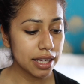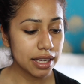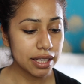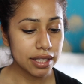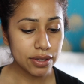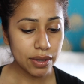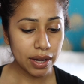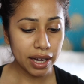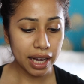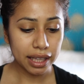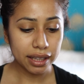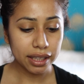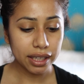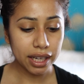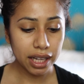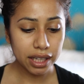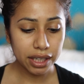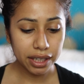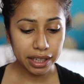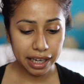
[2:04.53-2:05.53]
So I got the
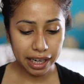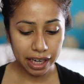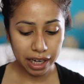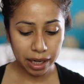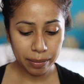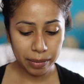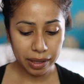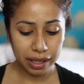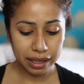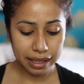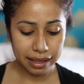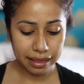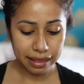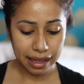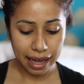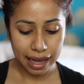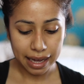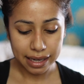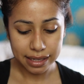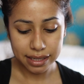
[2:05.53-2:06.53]
color Caramel in
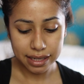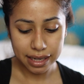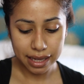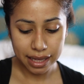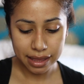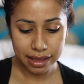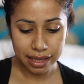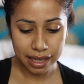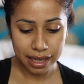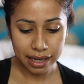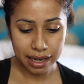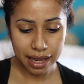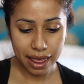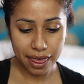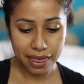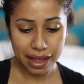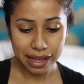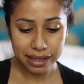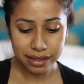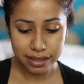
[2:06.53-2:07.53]
that, and
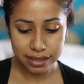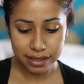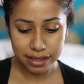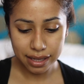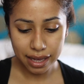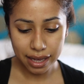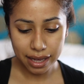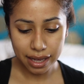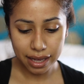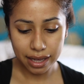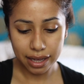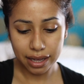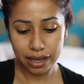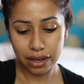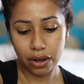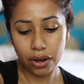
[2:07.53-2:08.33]
then that's it.